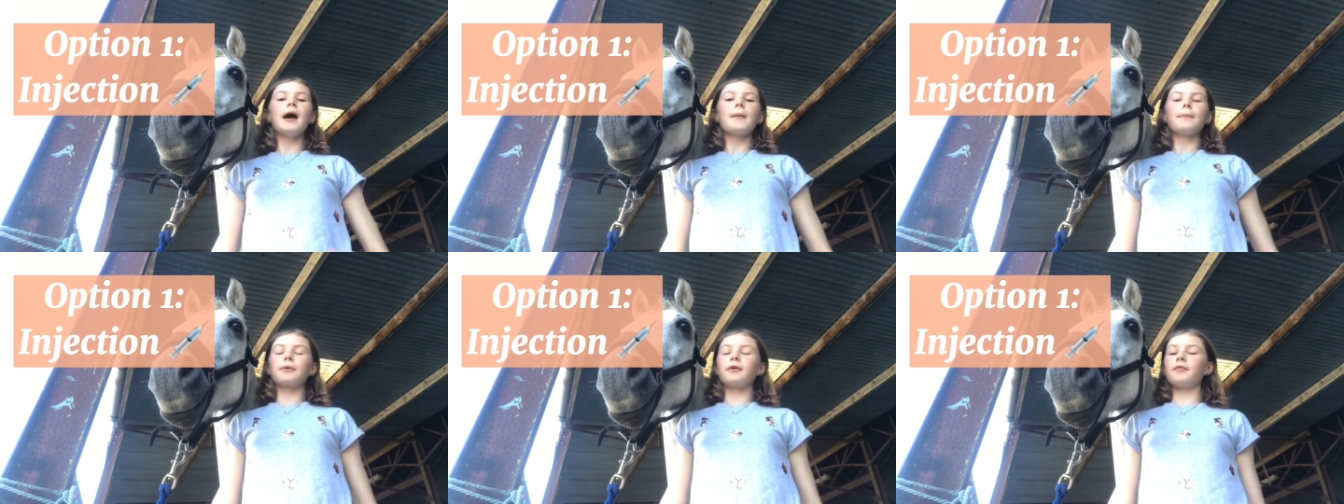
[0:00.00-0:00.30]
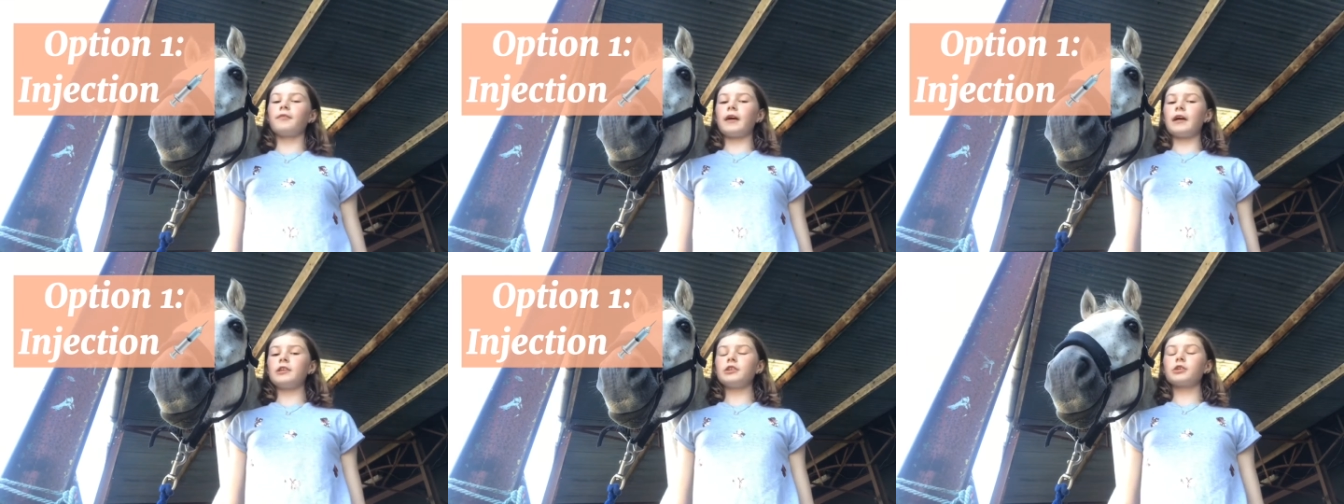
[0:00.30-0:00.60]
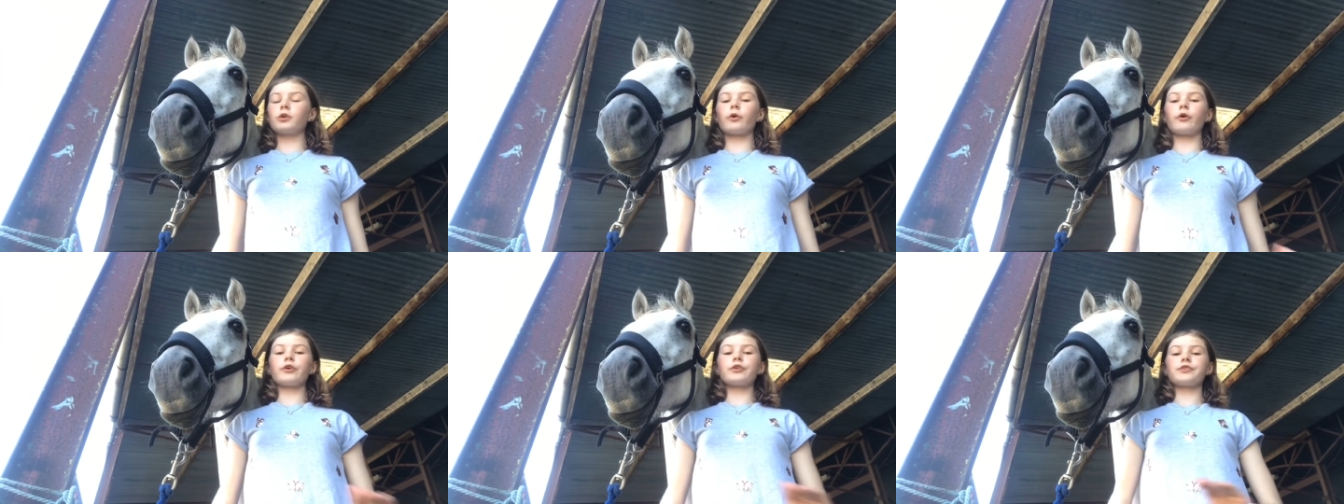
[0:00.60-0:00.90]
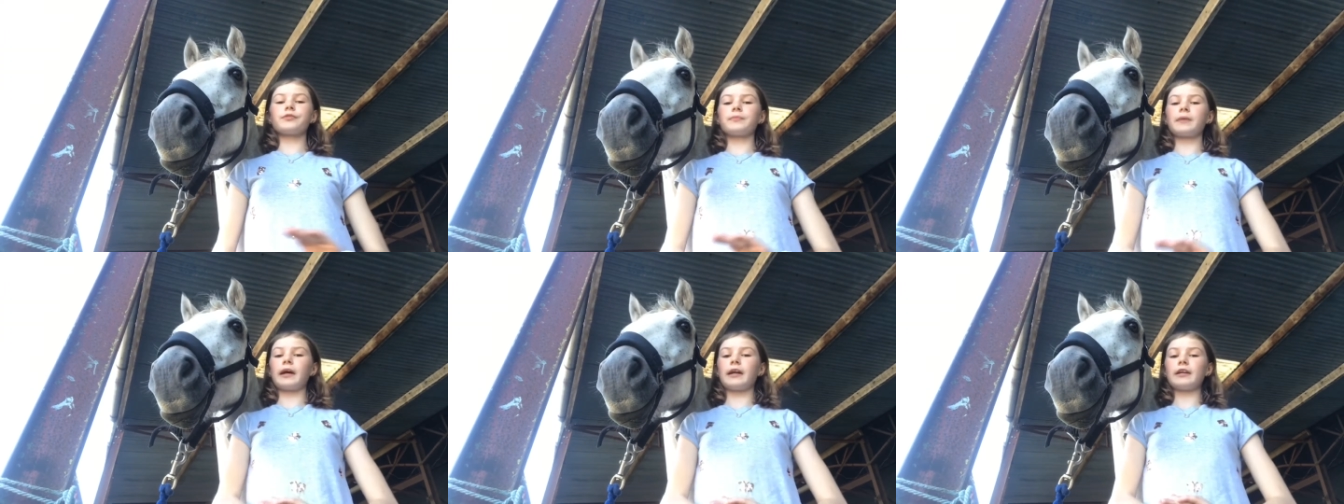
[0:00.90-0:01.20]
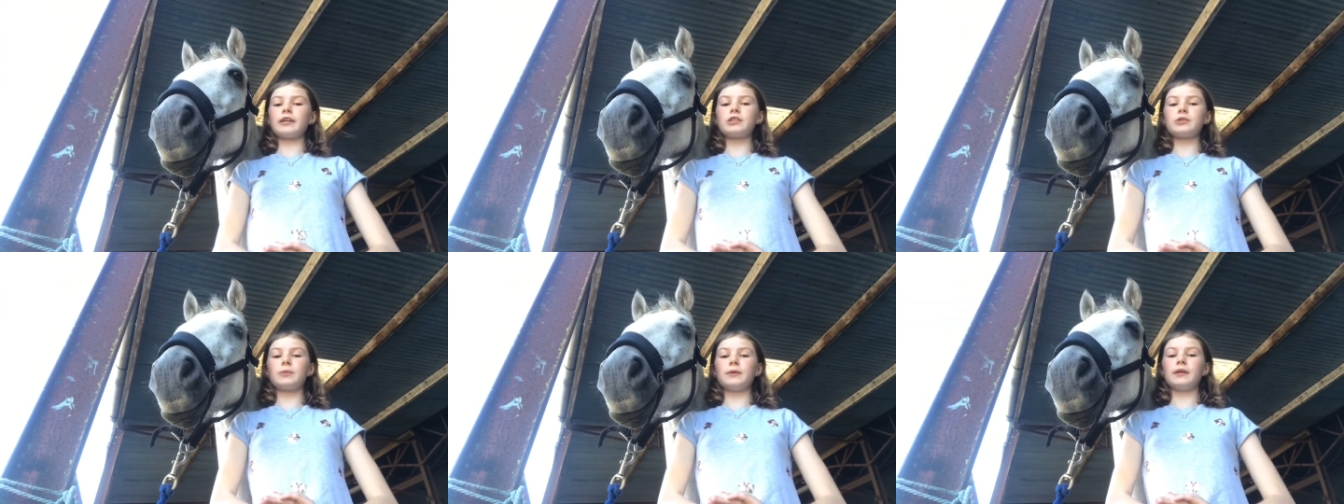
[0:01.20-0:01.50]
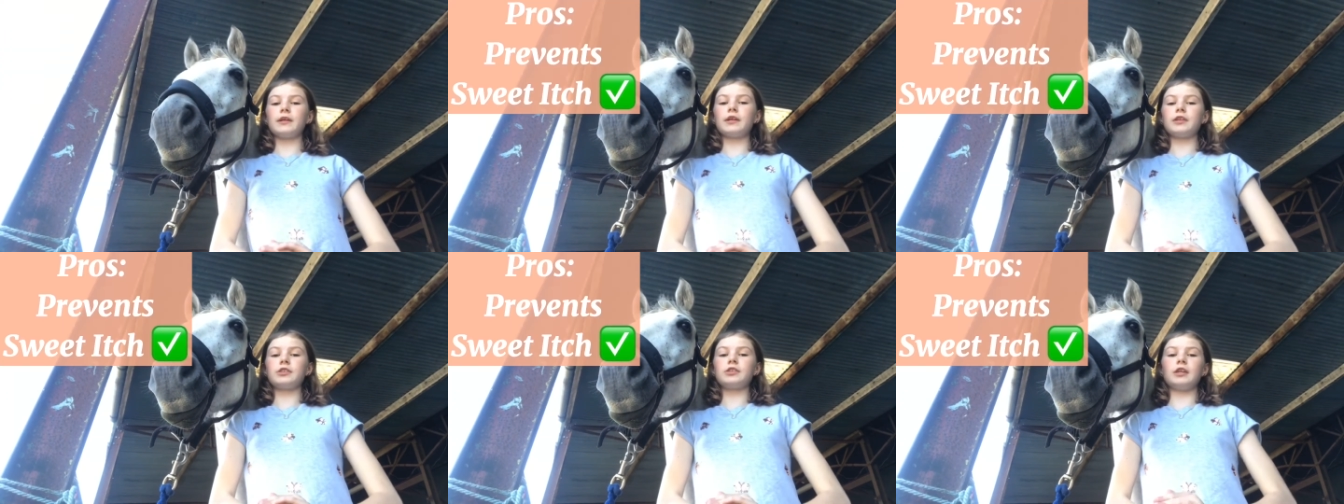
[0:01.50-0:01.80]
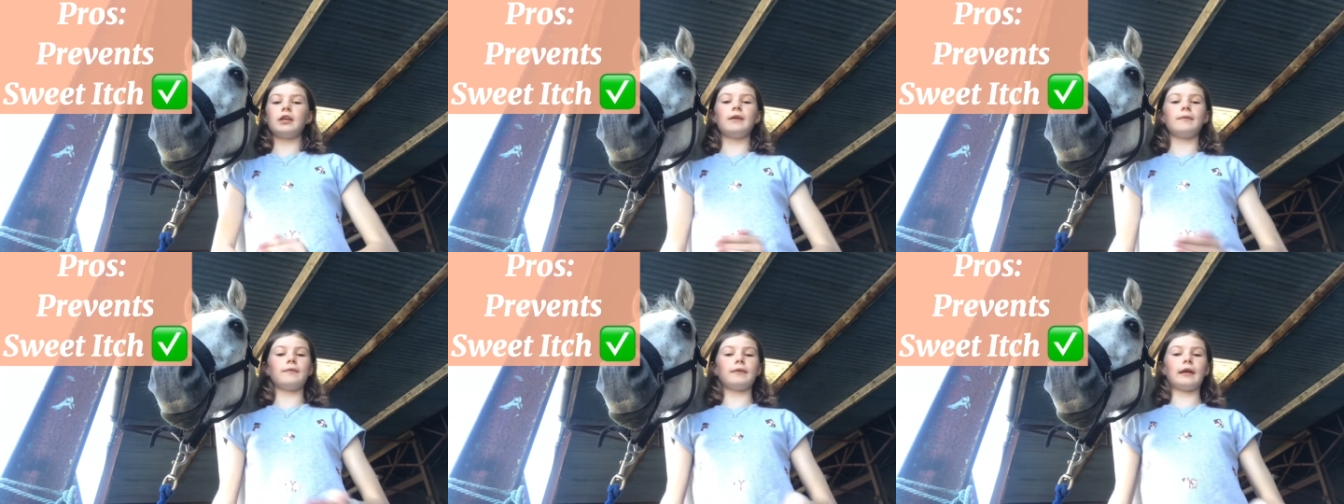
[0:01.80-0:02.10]
prevent your horse from getting sweet itch
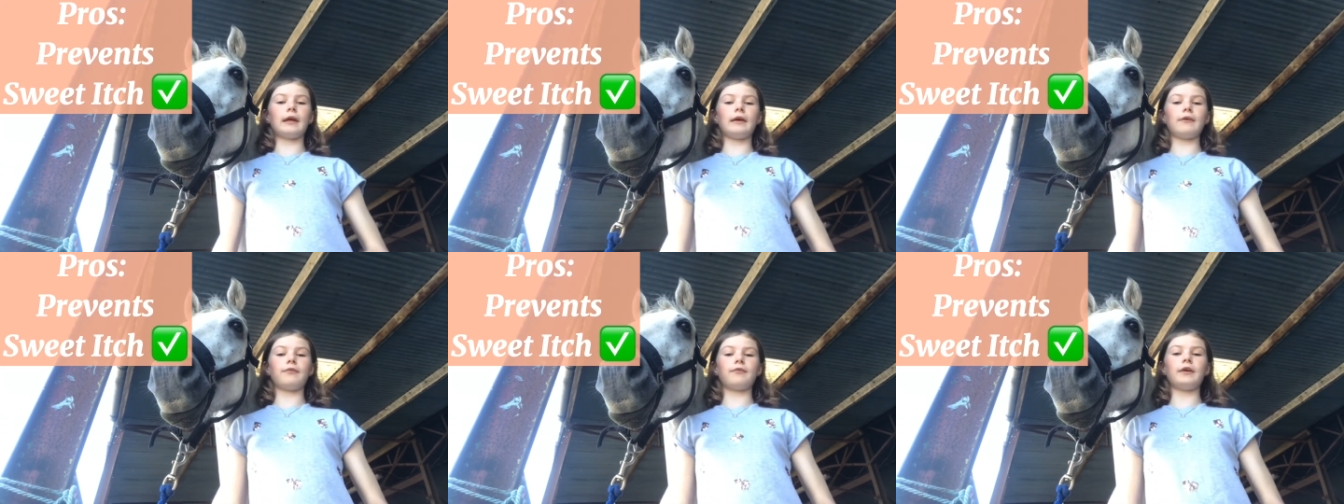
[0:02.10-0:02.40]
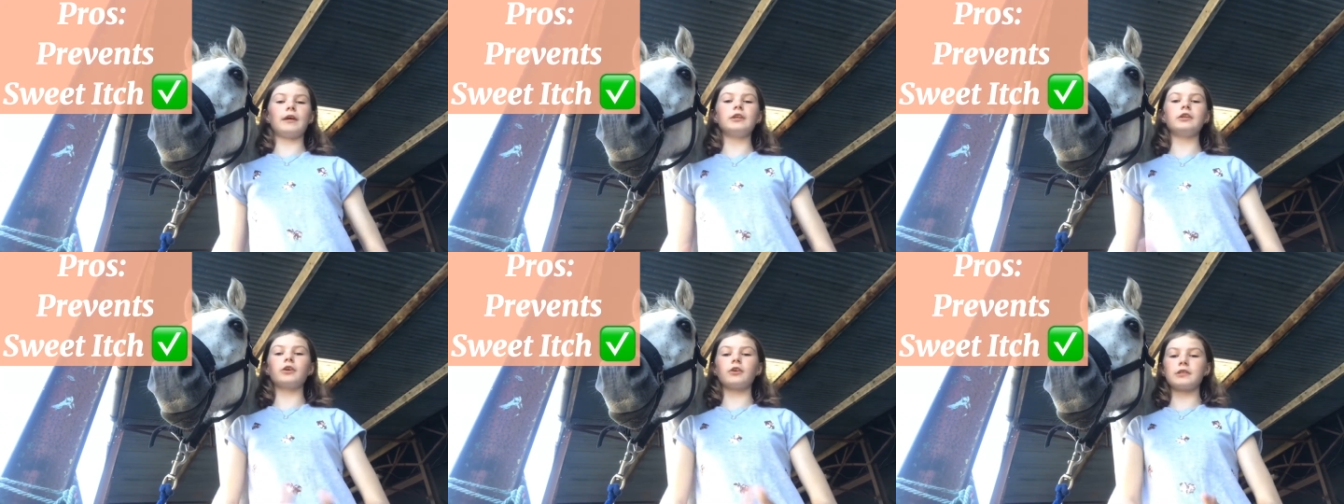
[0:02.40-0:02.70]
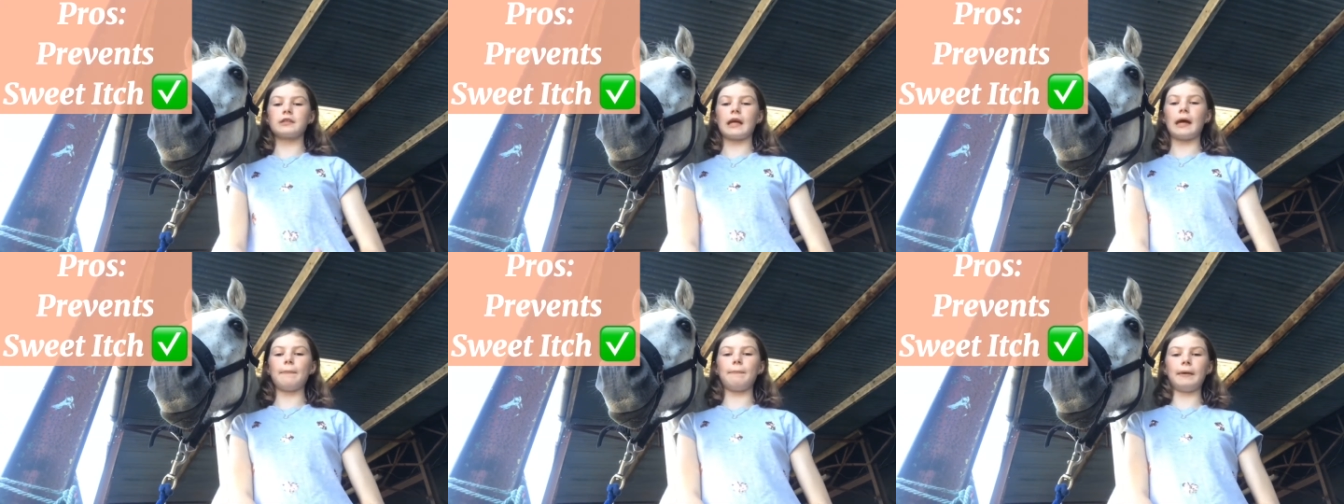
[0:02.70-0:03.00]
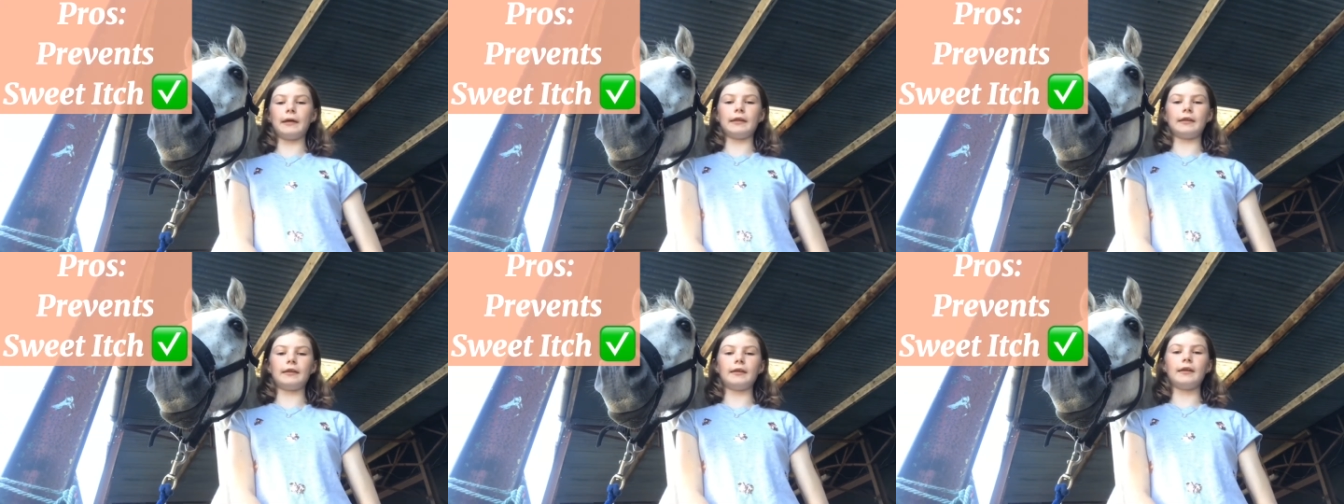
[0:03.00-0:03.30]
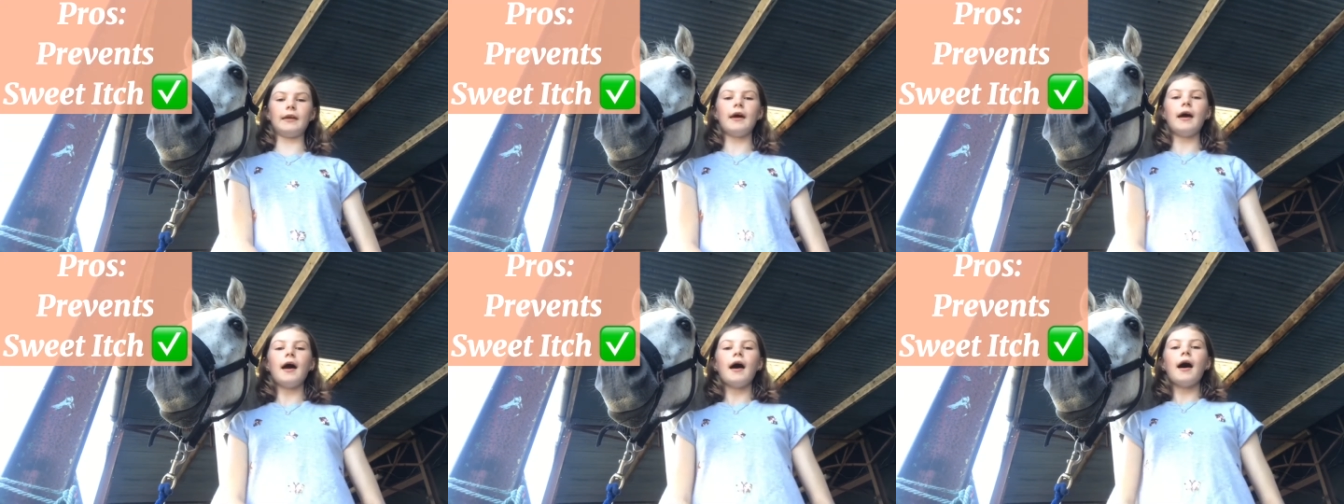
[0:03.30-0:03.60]
even if he does get bitten.